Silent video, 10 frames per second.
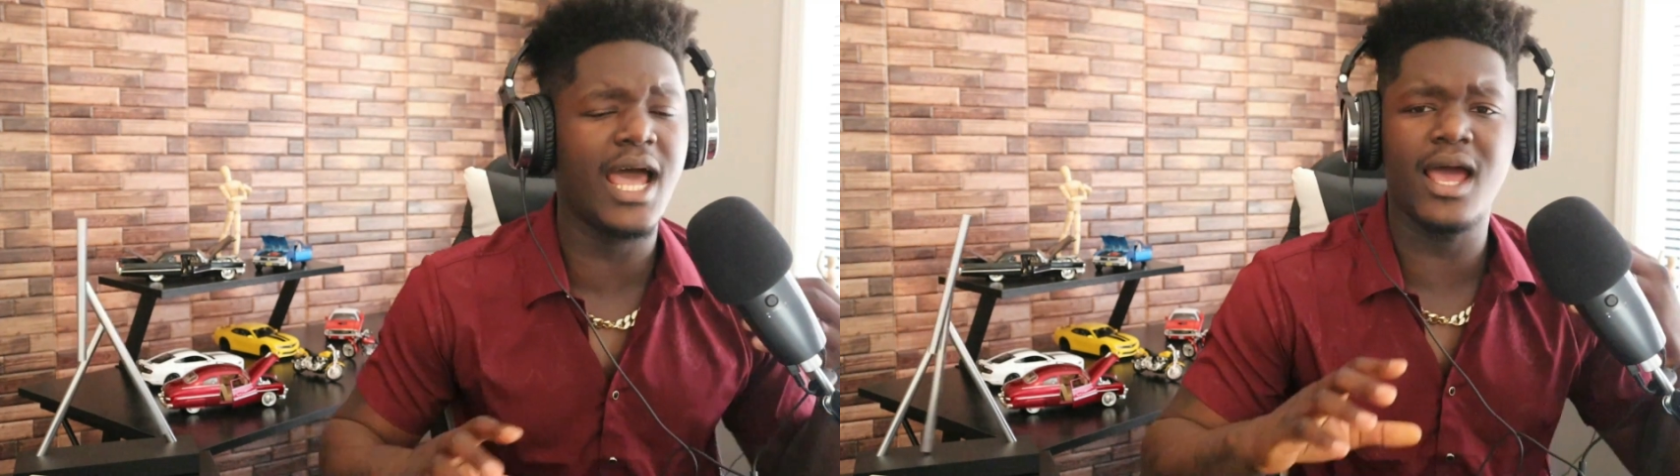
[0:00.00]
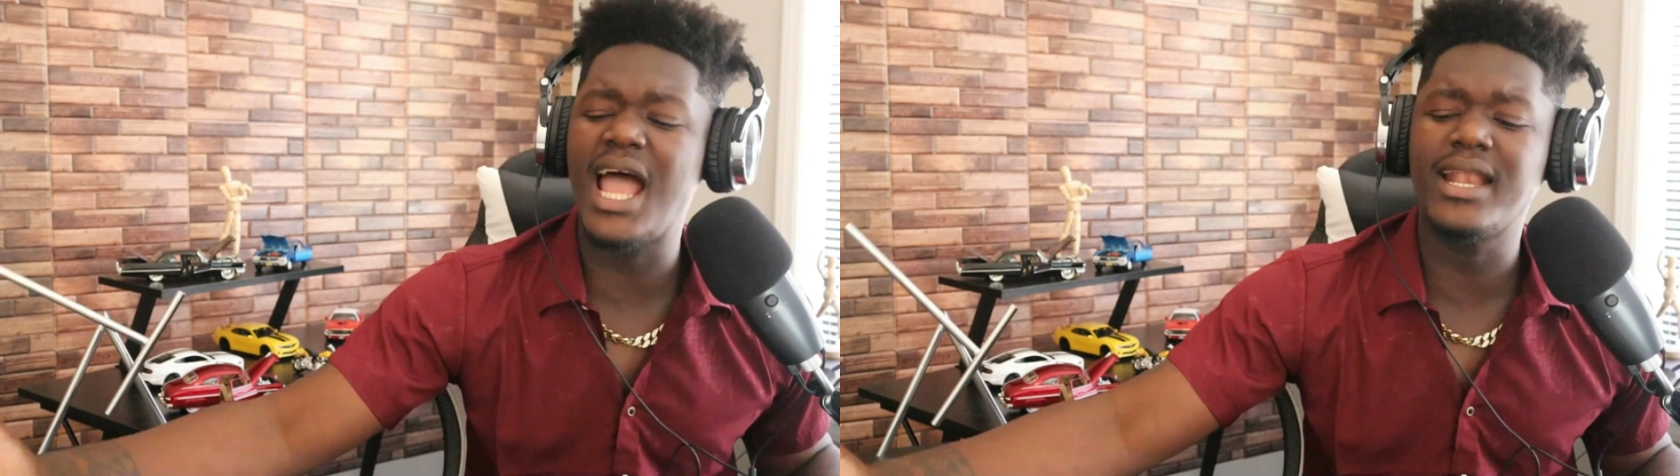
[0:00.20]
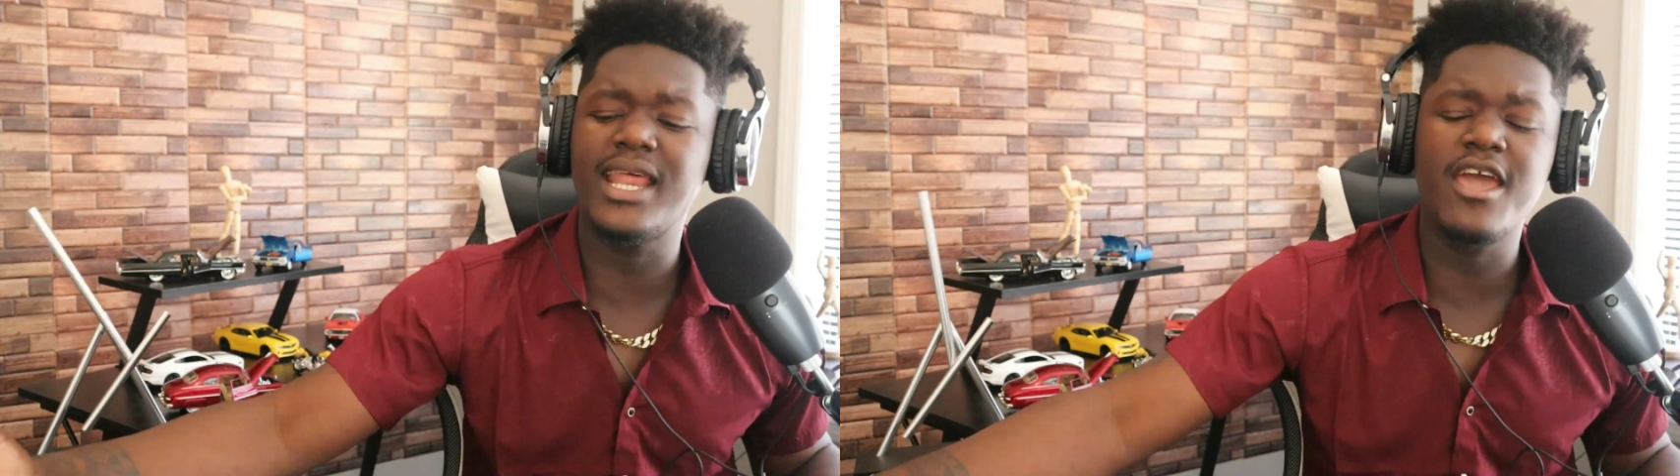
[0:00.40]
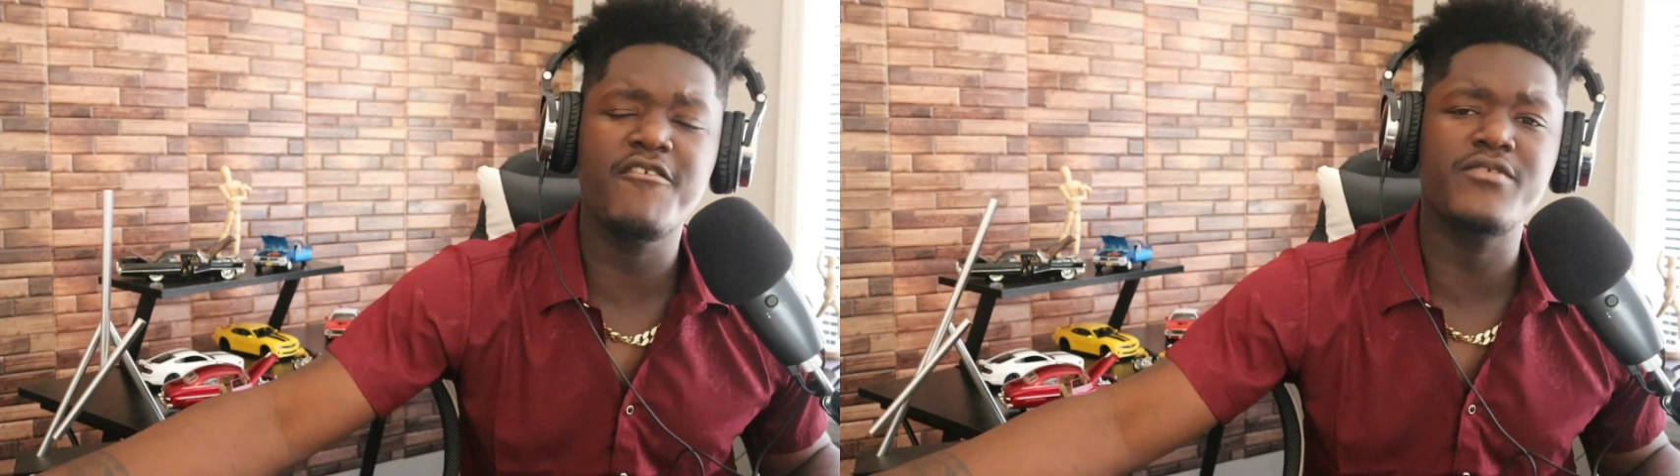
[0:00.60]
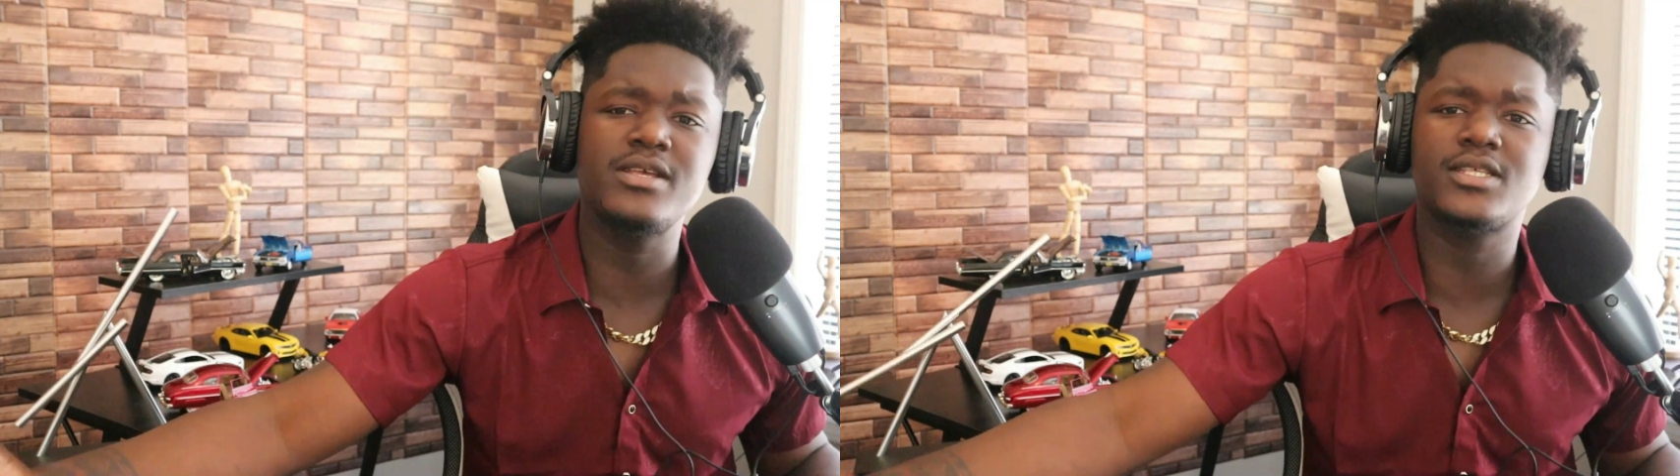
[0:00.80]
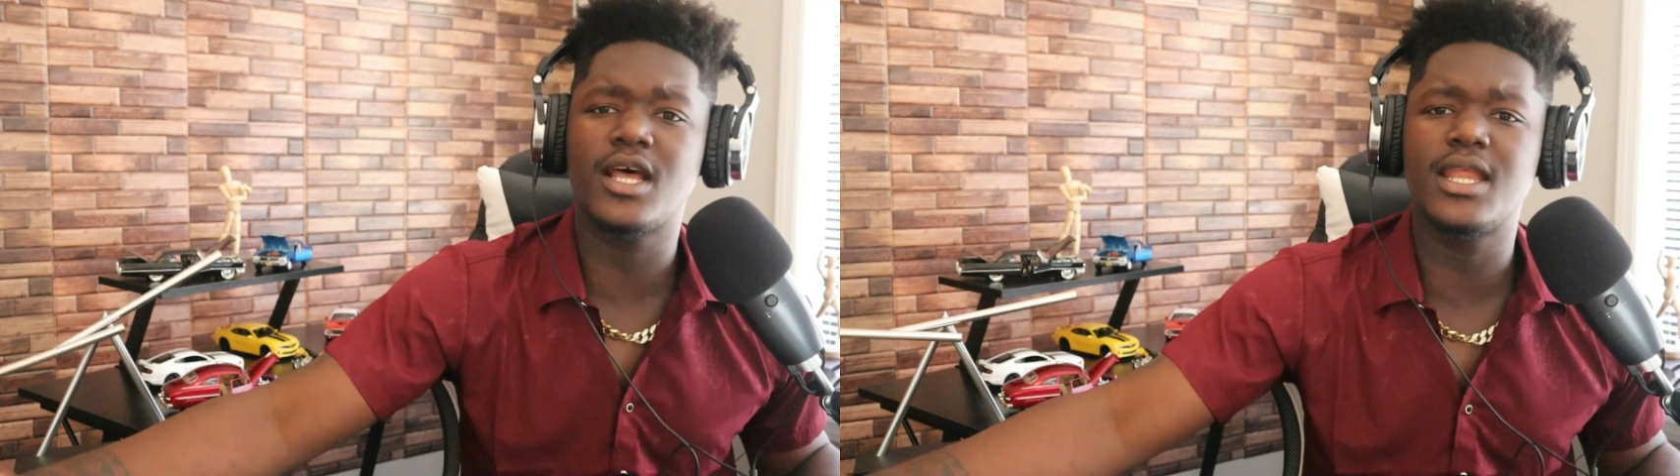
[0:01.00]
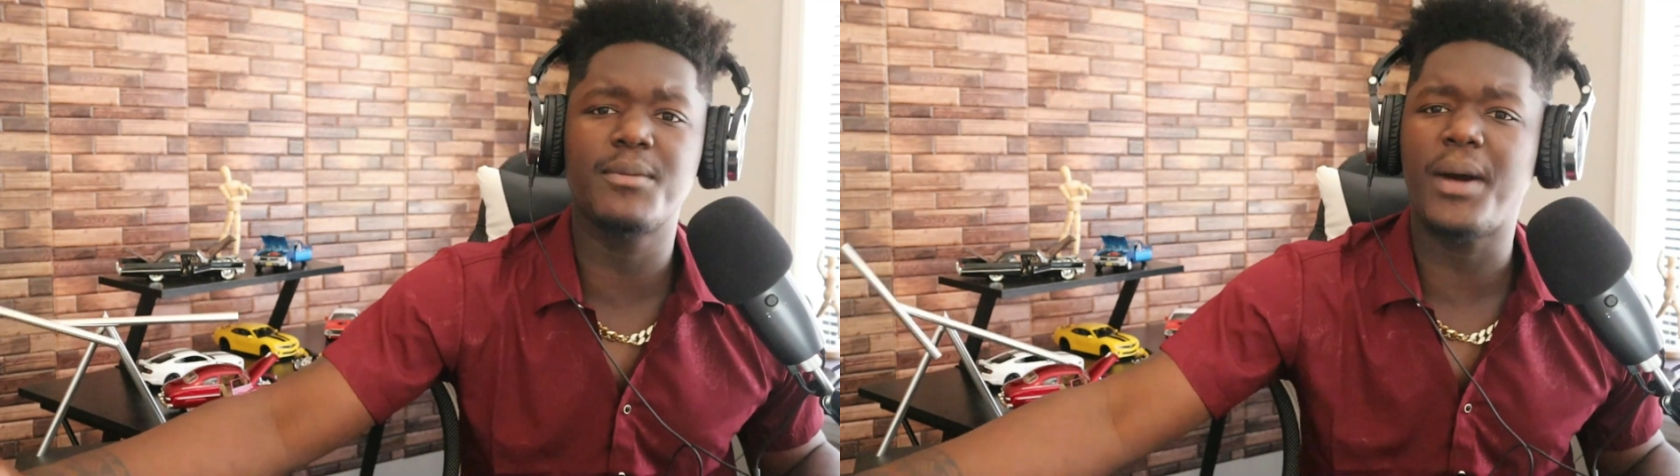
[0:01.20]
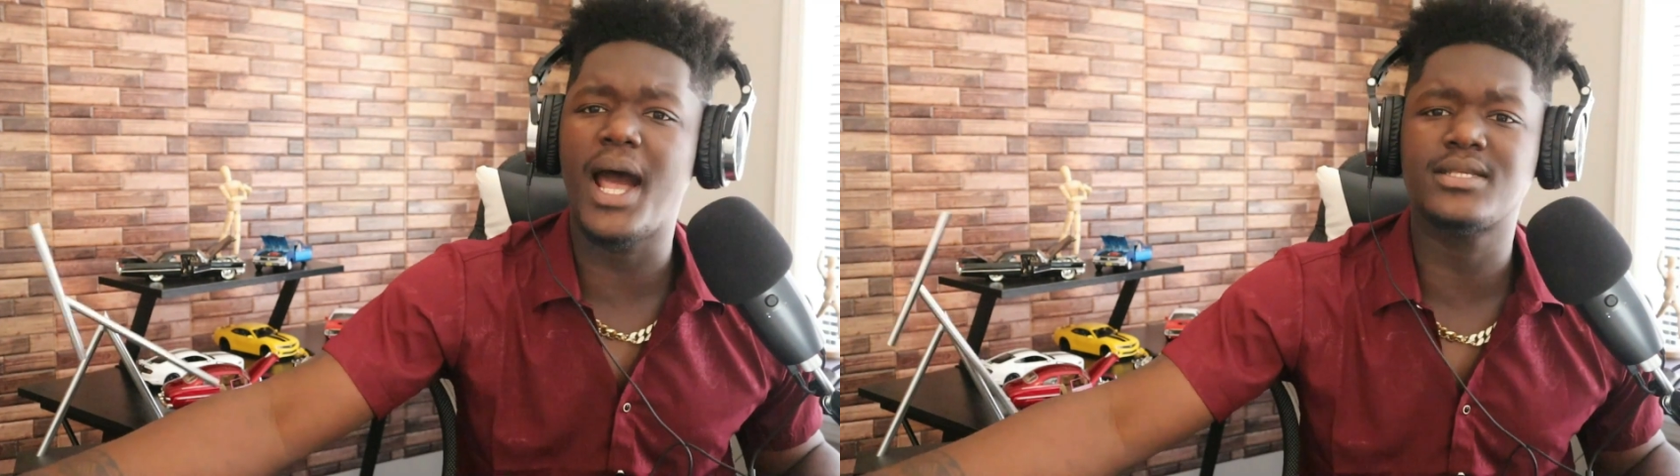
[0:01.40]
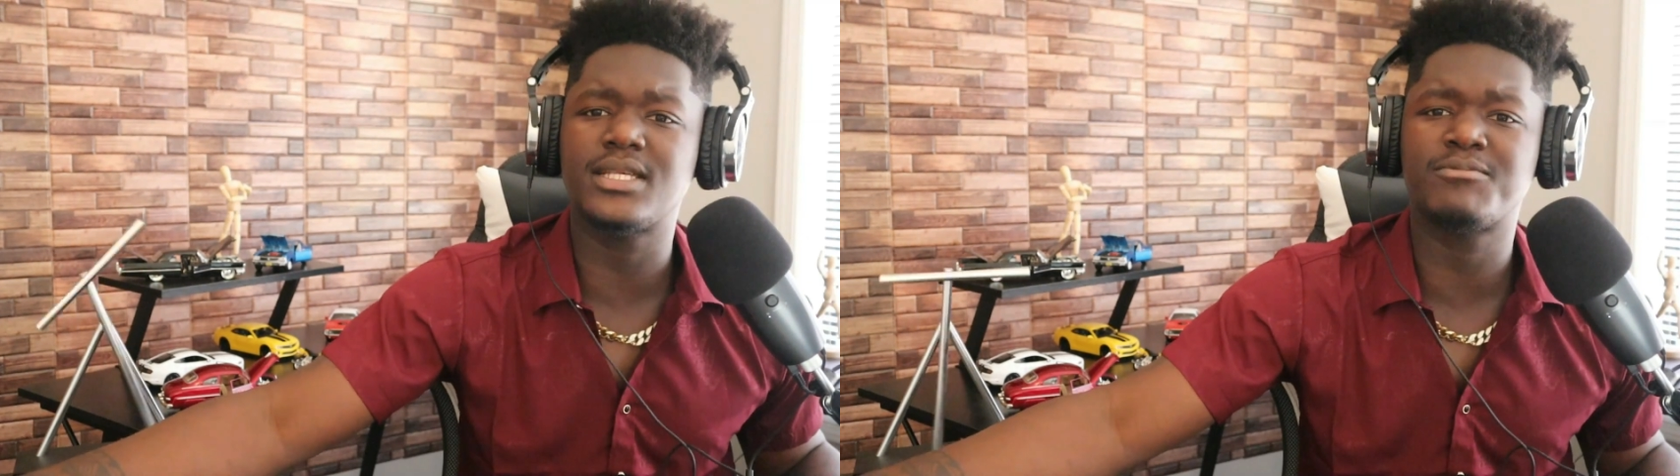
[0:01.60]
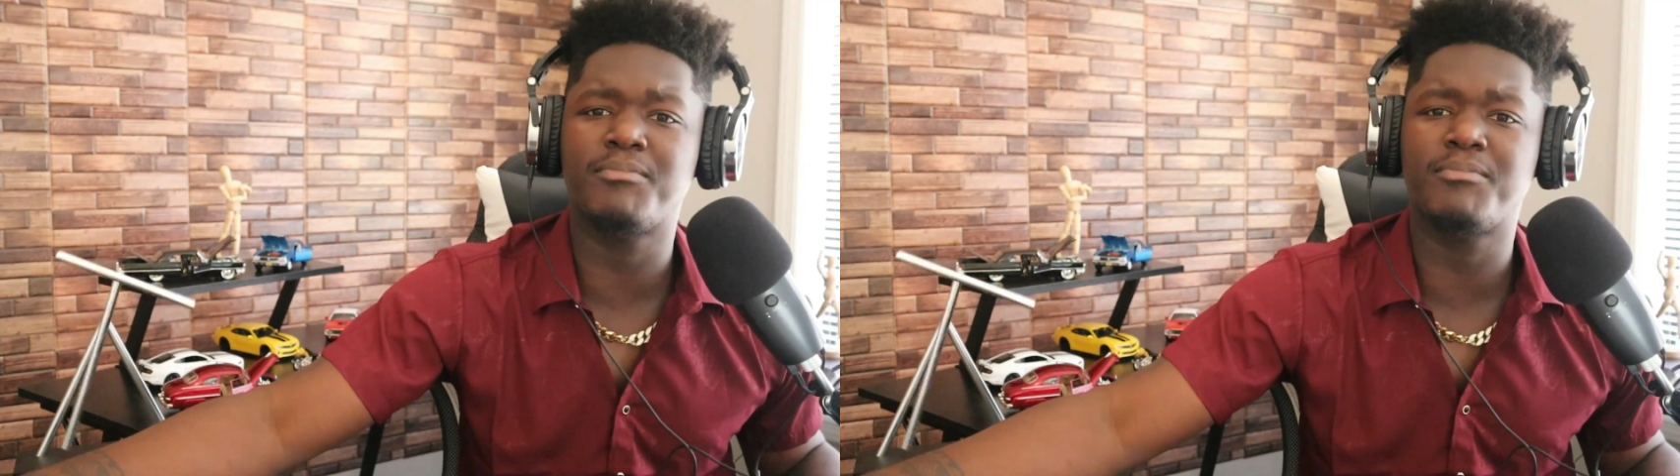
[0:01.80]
not every Sunday pastor